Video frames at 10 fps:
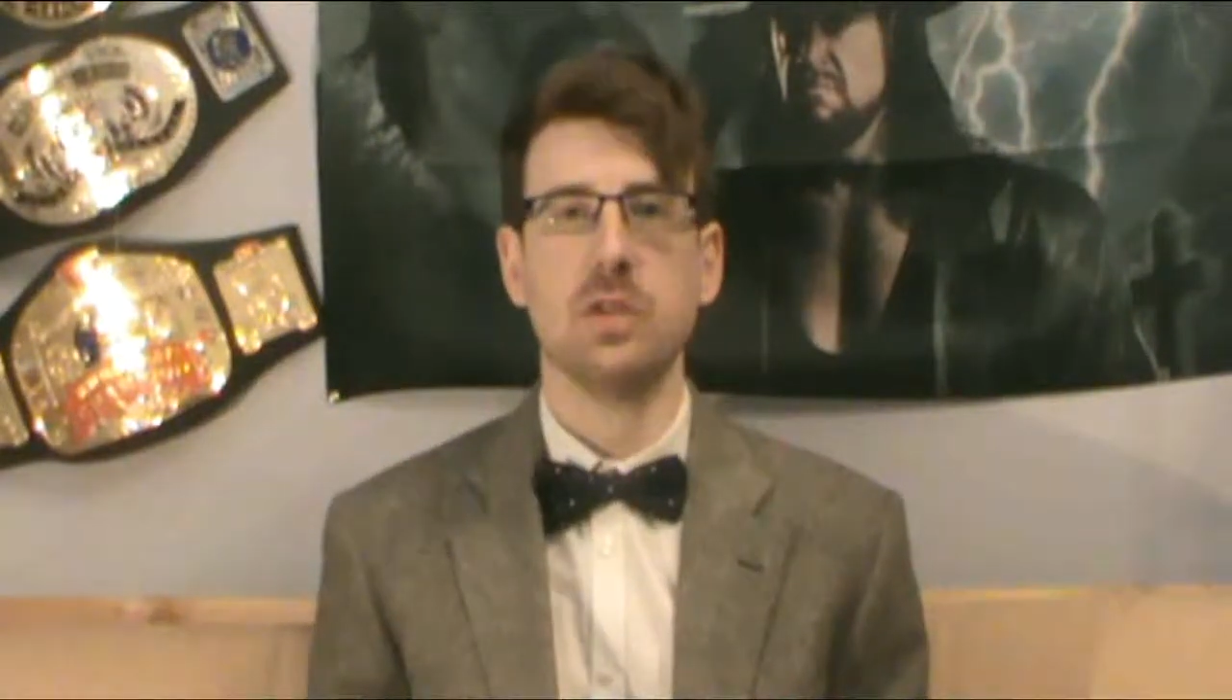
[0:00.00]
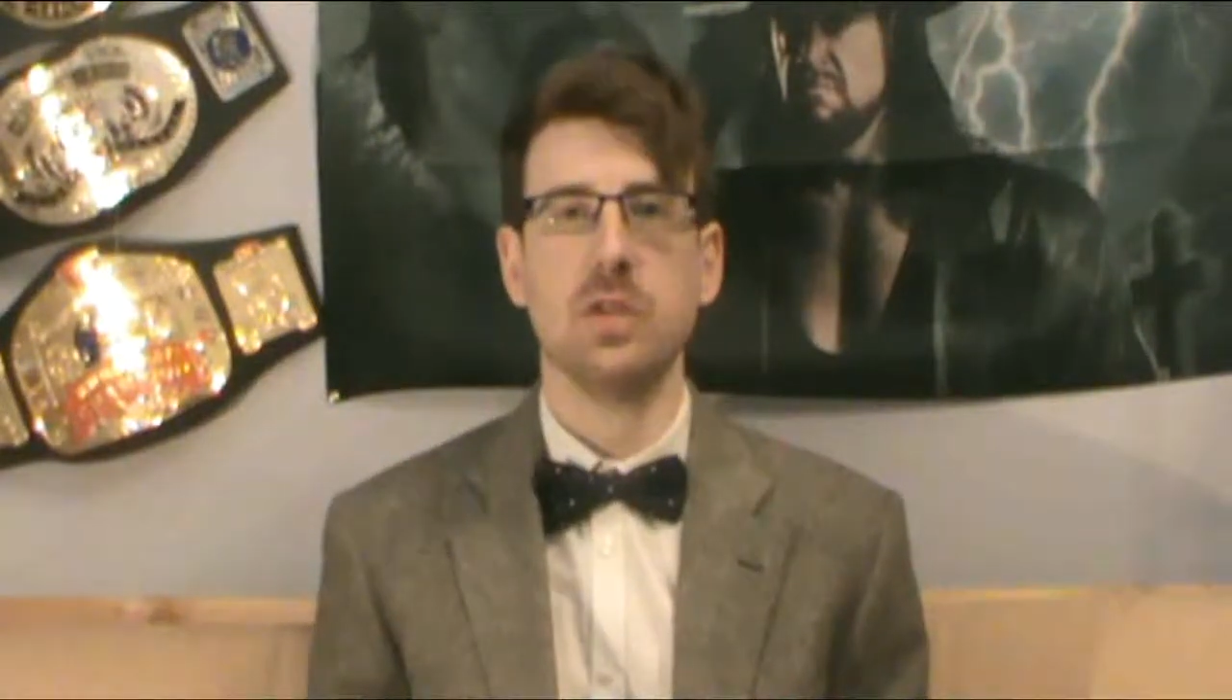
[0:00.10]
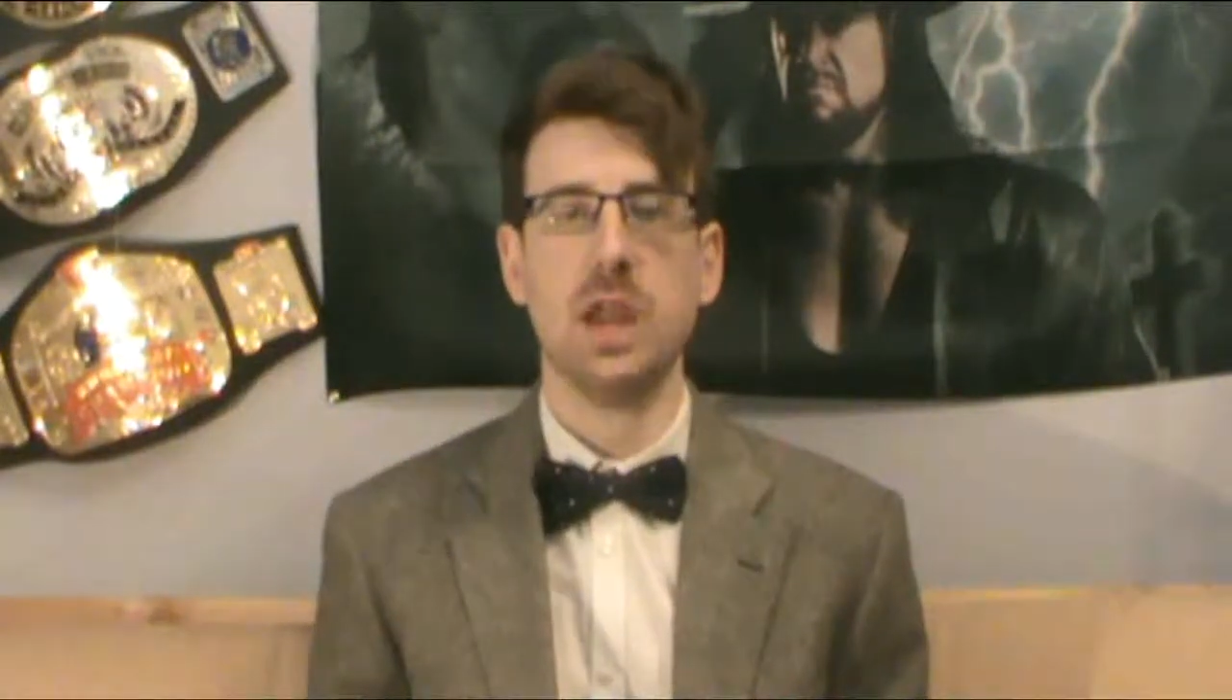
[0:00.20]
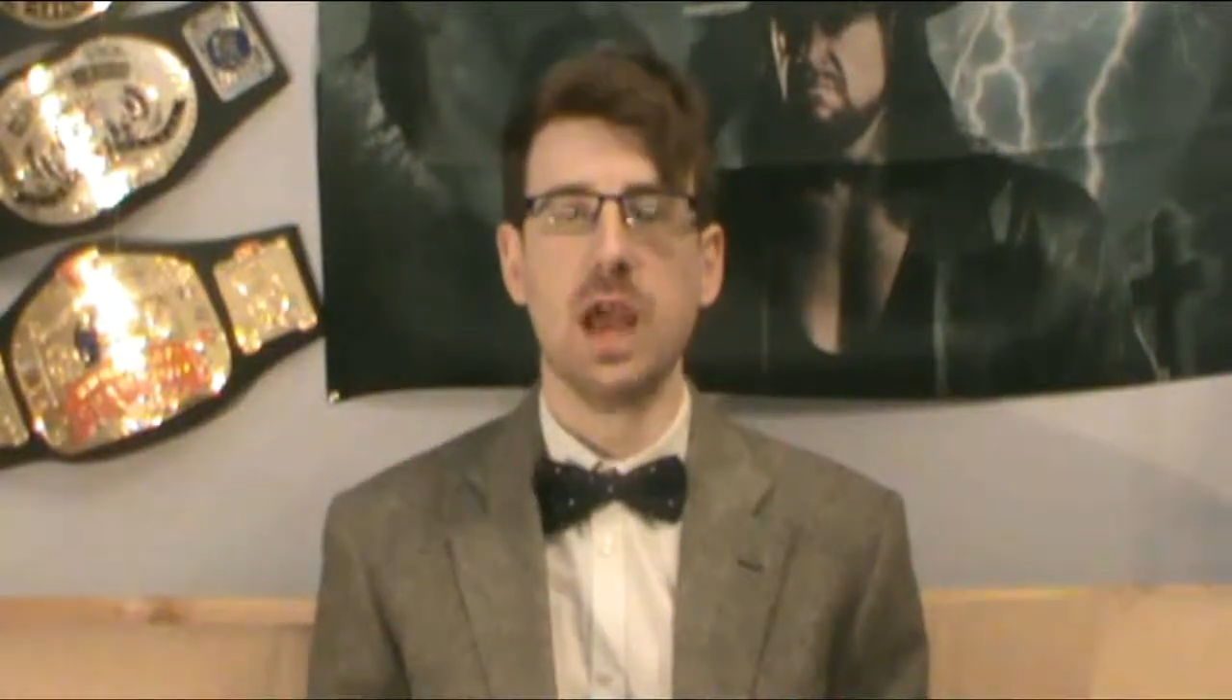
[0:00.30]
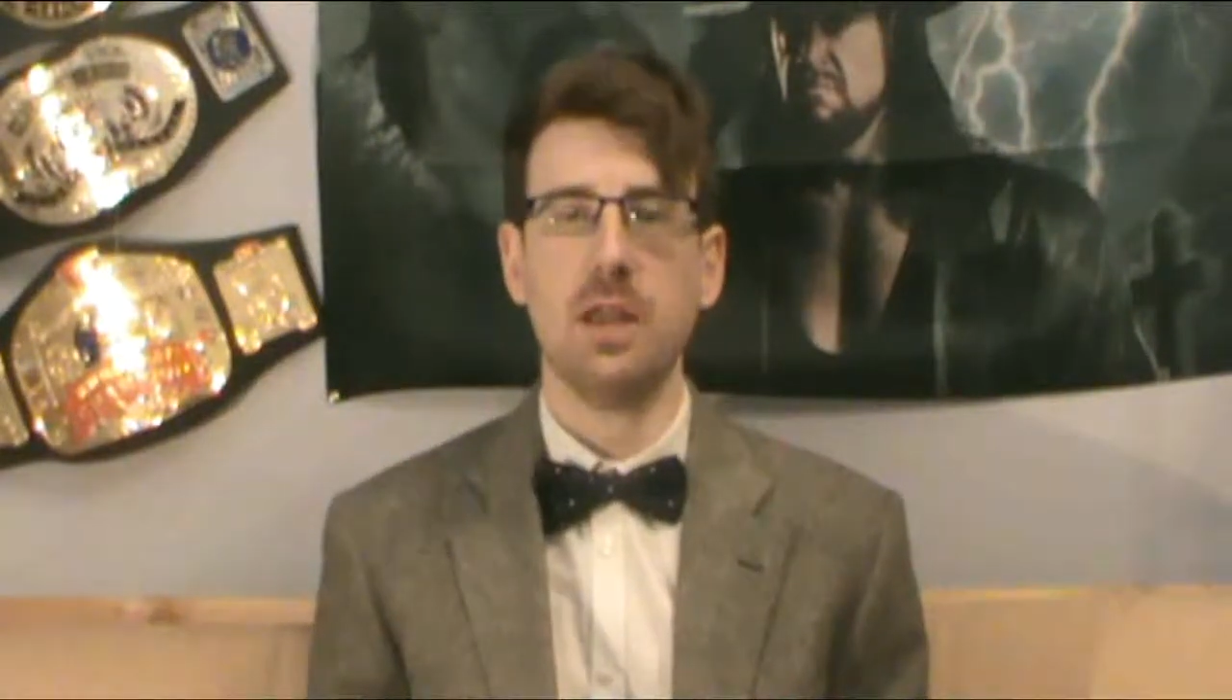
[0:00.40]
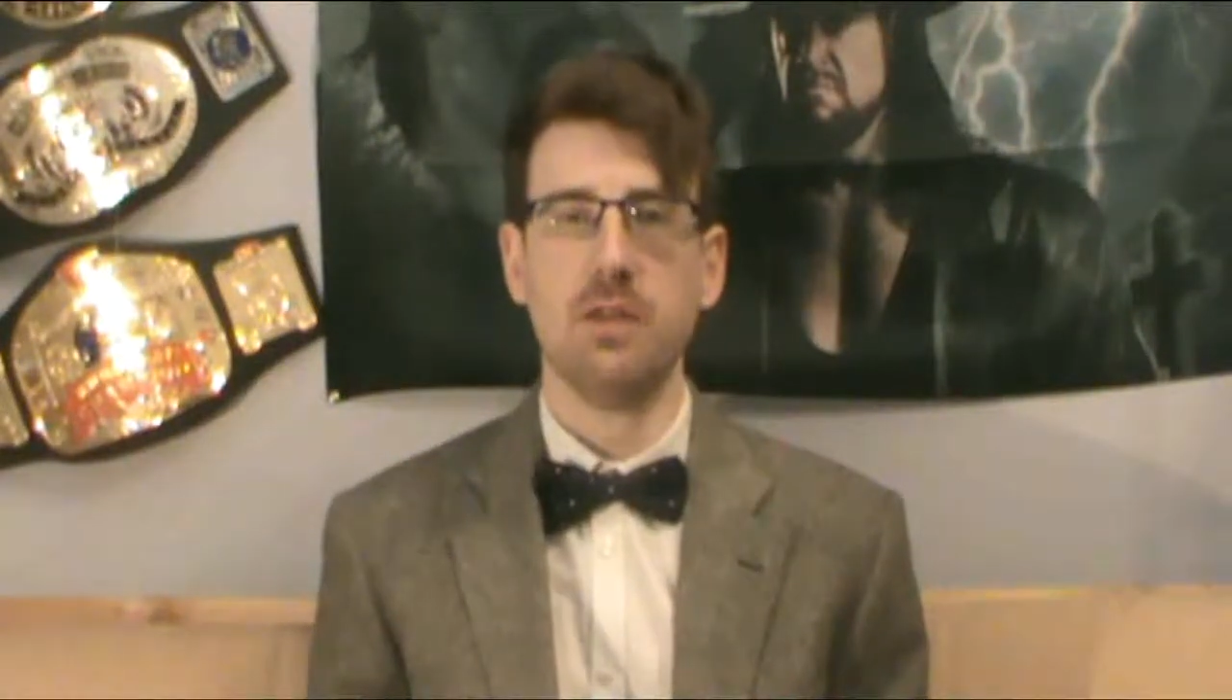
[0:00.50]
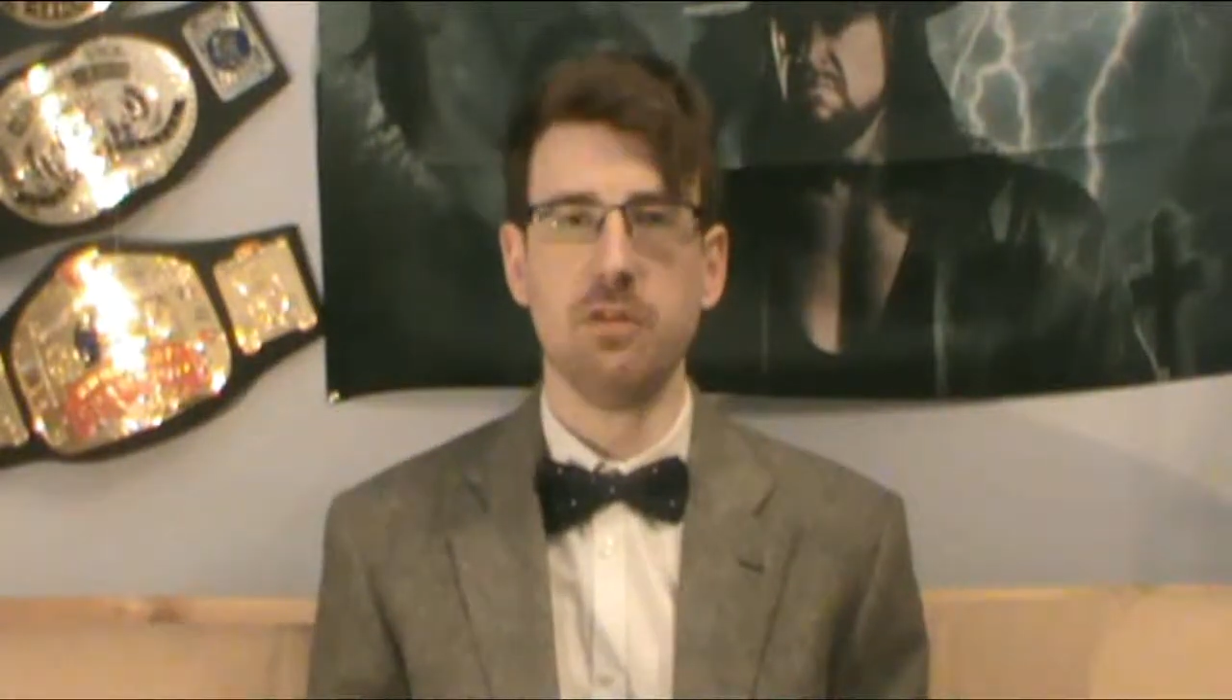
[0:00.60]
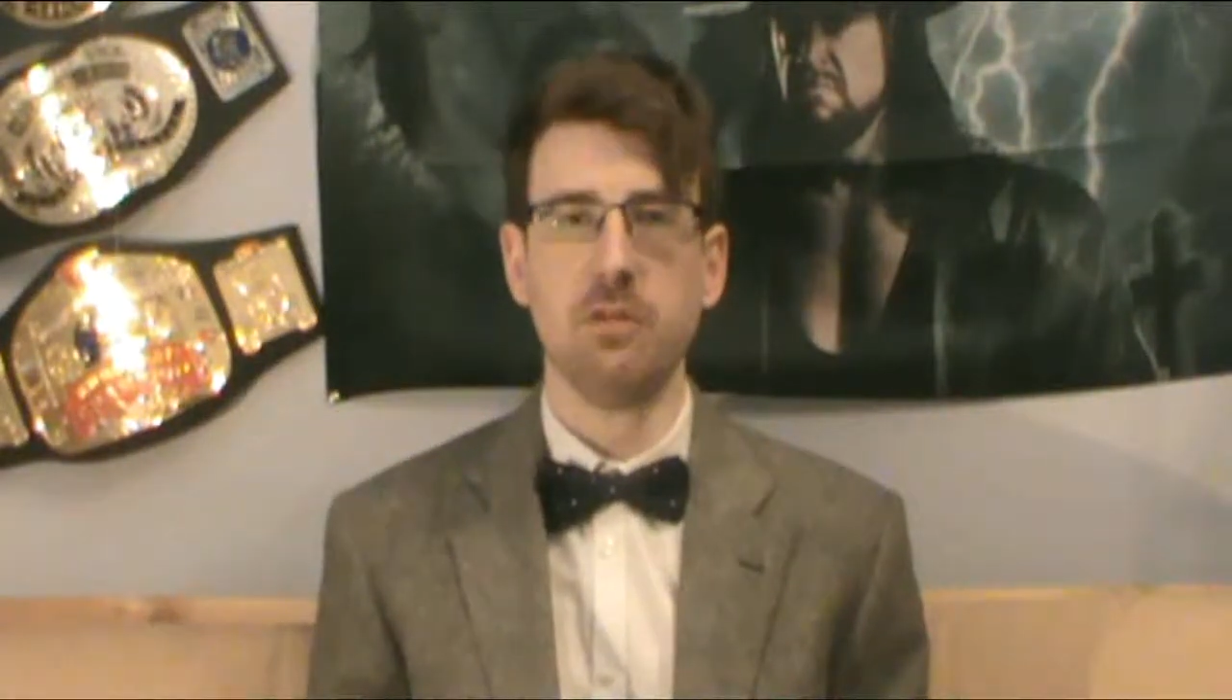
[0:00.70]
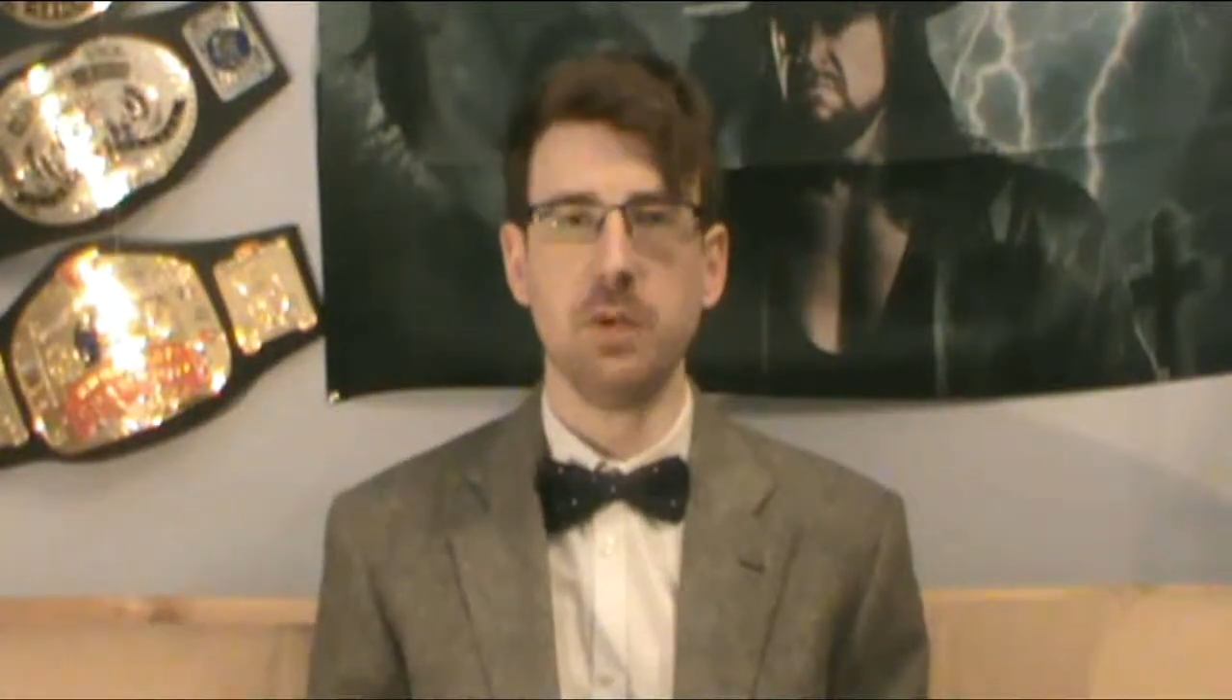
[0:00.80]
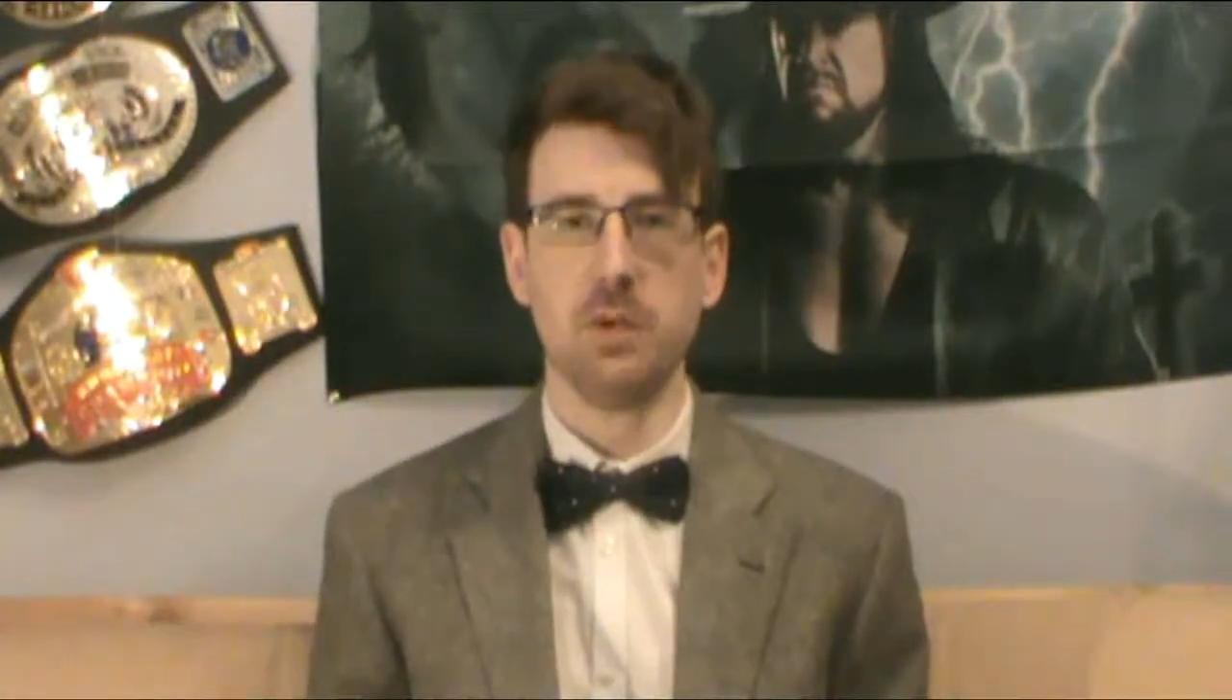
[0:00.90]
the
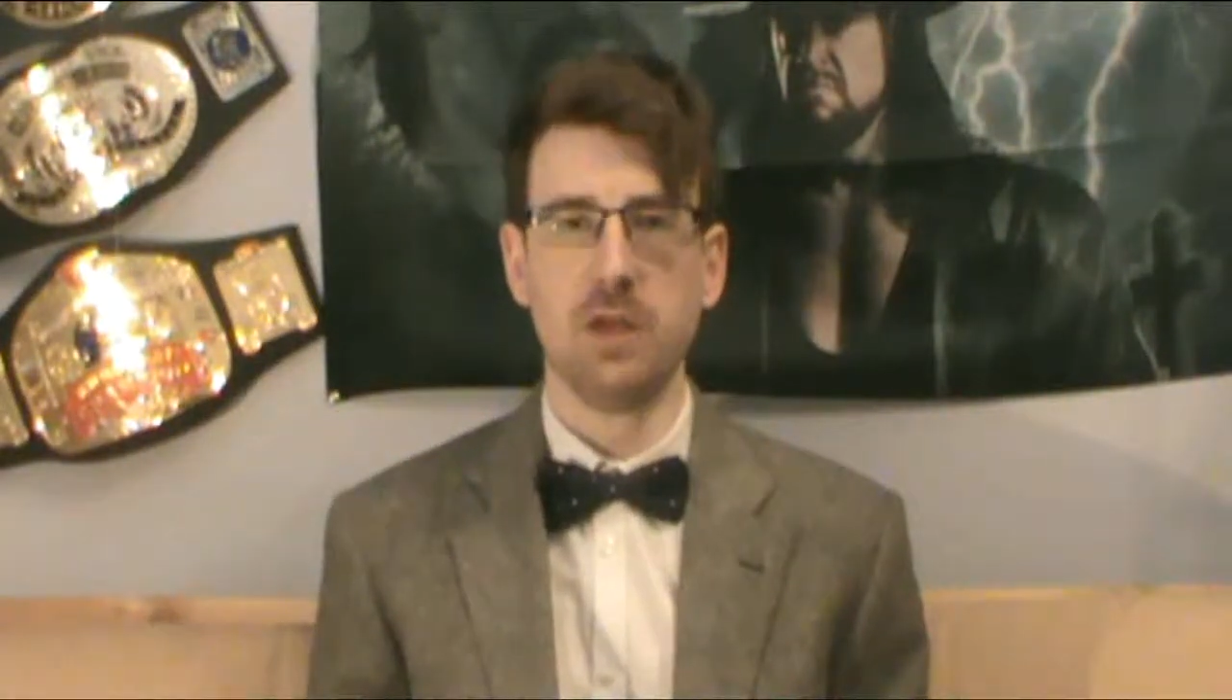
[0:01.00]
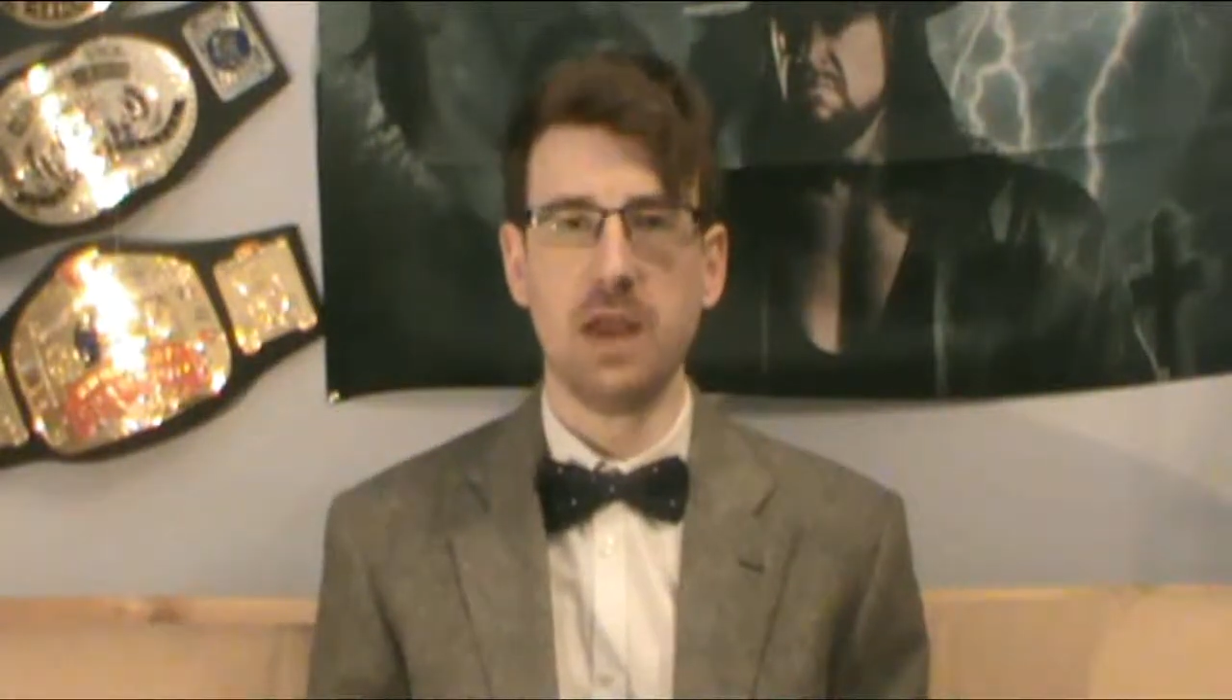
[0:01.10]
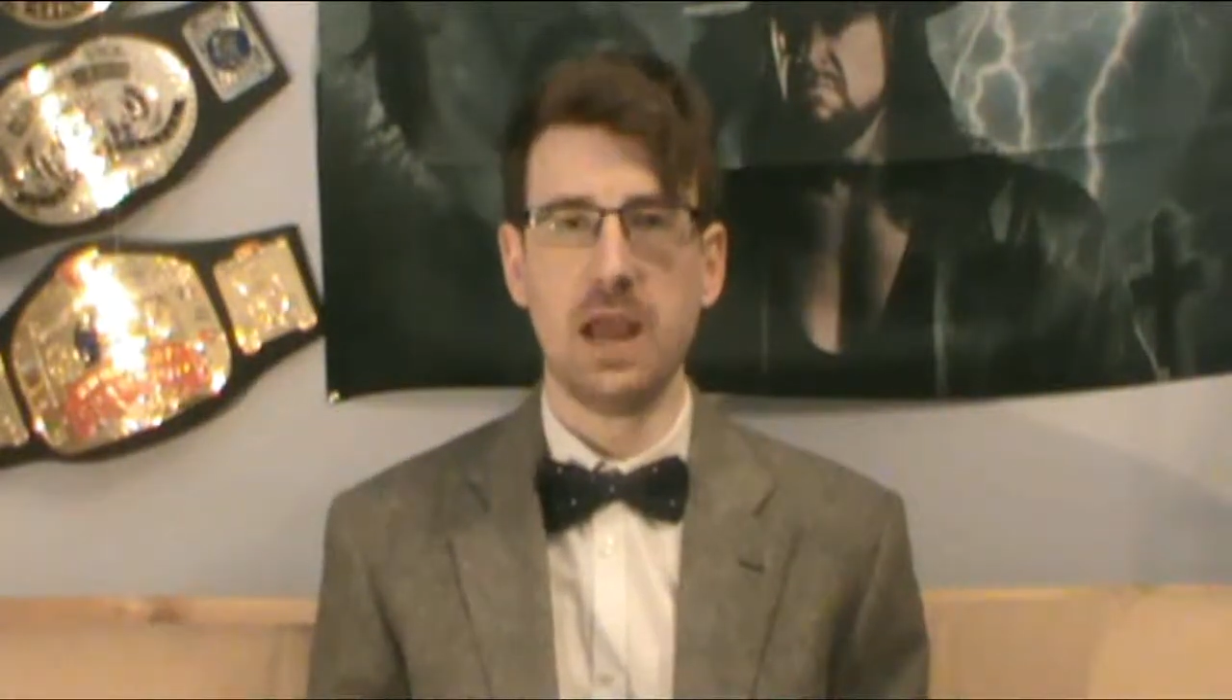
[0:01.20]
Undisputed